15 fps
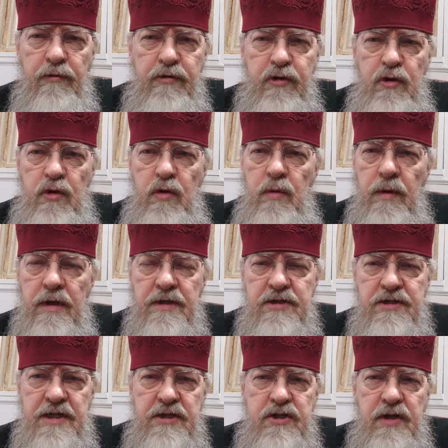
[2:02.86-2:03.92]
to
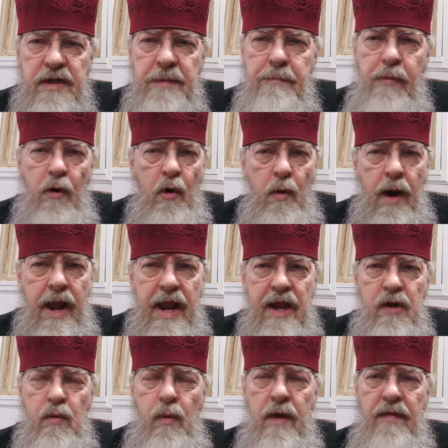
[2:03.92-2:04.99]
essentially
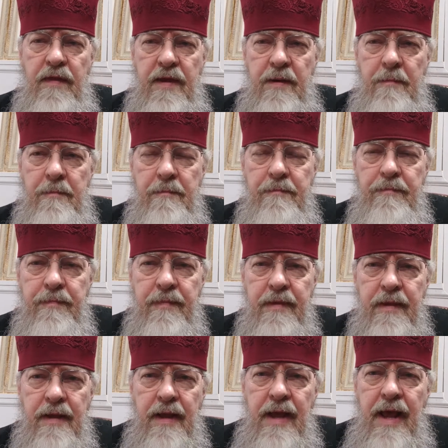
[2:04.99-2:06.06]
parade with him
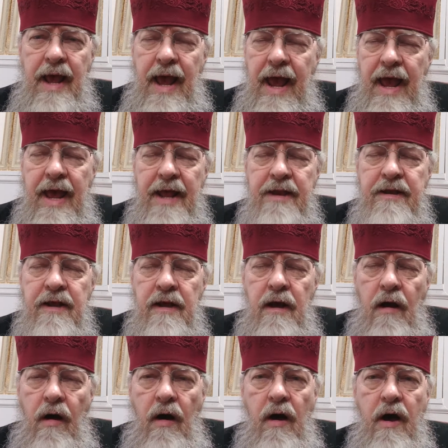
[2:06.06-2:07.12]
and
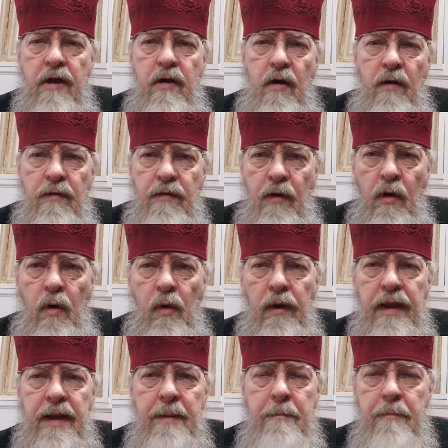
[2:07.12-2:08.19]
honor the
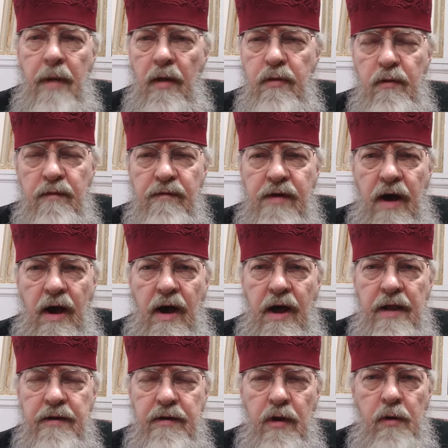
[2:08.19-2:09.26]
Holy Mother of
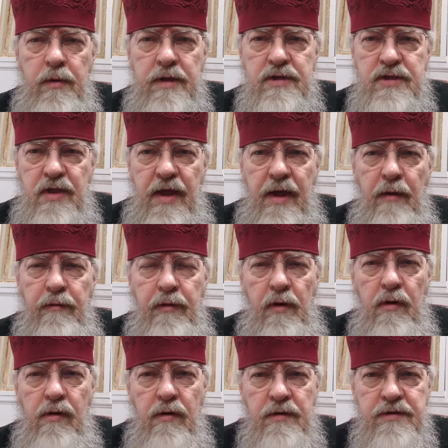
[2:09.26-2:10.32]
God, known as
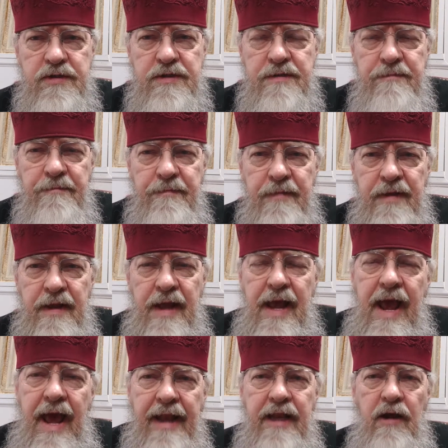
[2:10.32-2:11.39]
Theotokos.
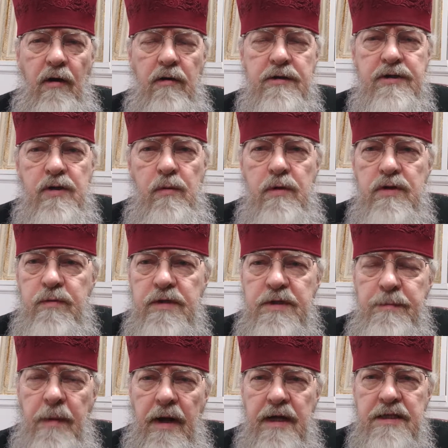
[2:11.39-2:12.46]
And he also was
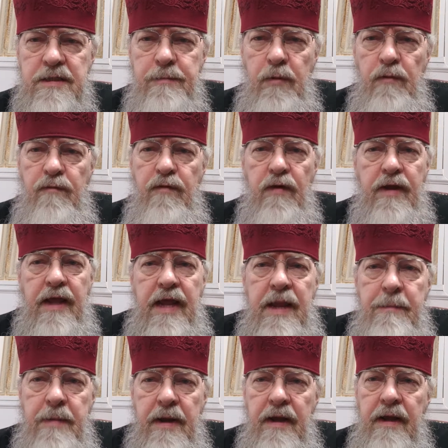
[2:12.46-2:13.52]
responsible for
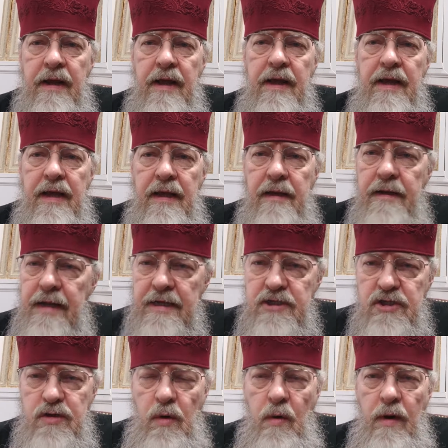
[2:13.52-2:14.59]
keeping
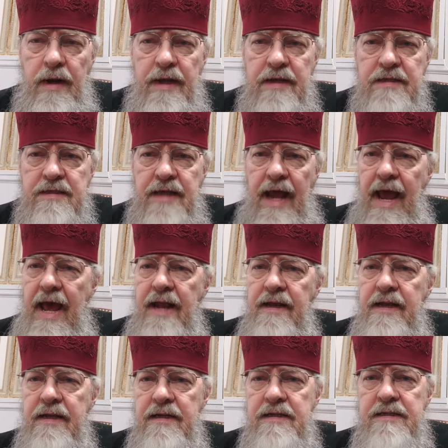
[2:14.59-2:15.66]
Nestorius and
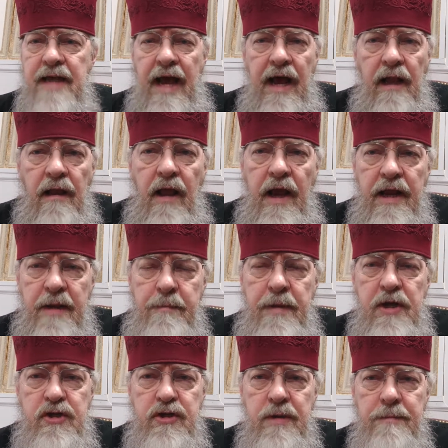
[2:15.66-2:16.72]
his allied
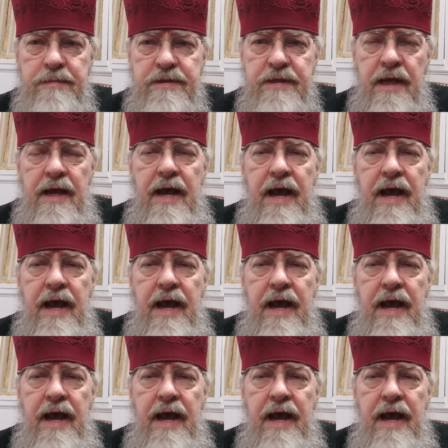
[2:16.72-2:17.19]
bishops